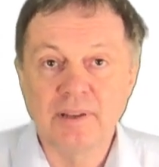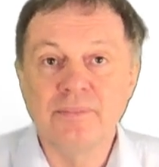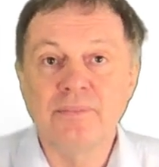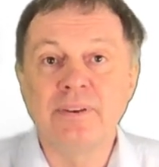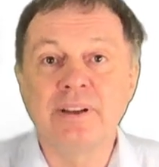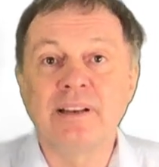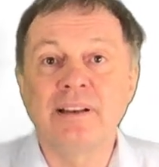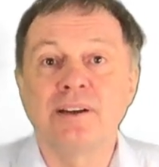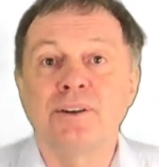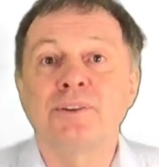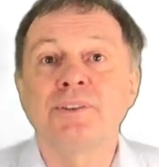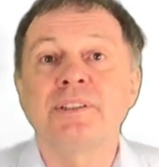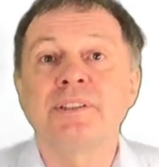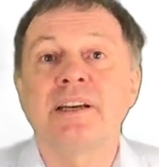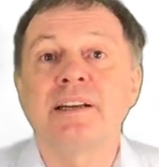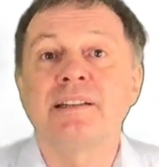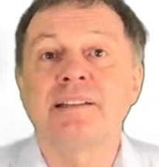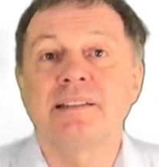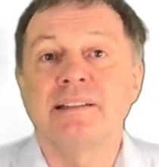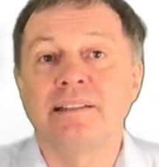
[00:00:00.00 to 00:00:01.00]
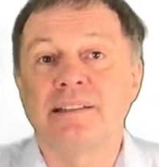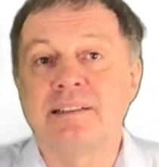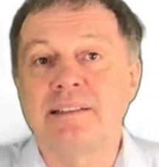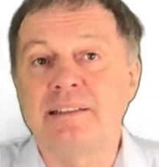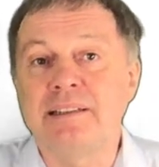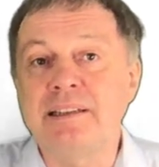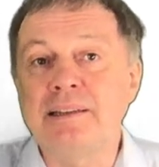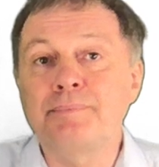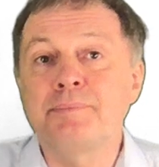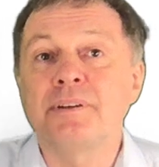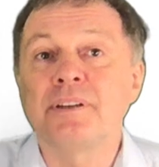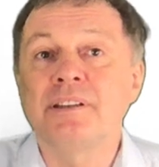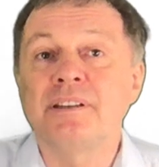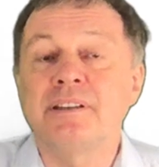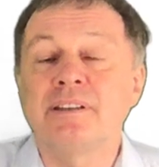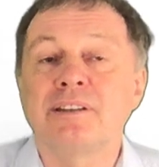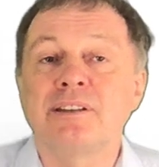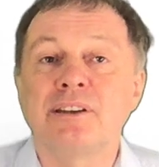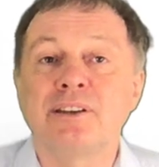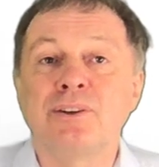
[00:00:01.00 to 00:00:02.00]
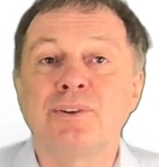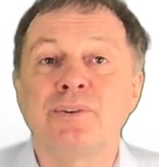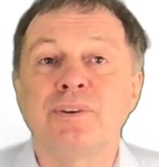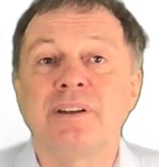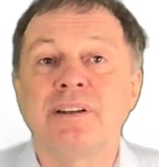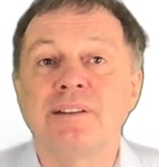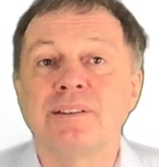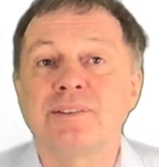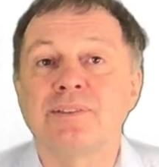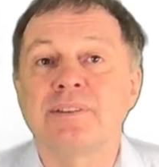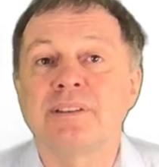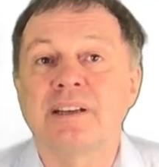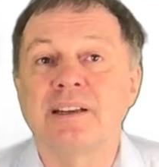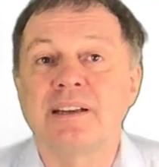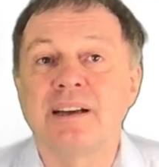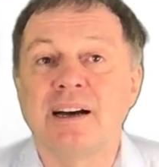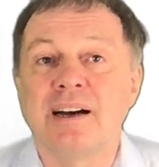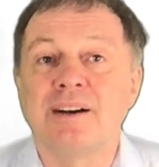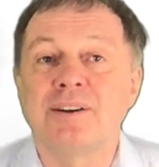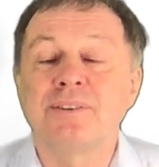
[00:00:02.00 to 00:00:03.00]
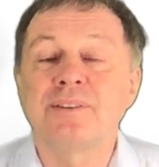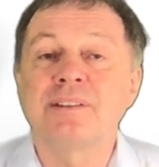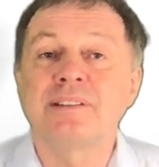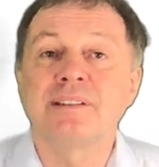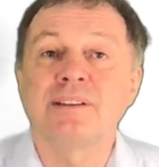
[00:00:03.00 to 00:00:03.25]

We know that the deeper you go into the ground,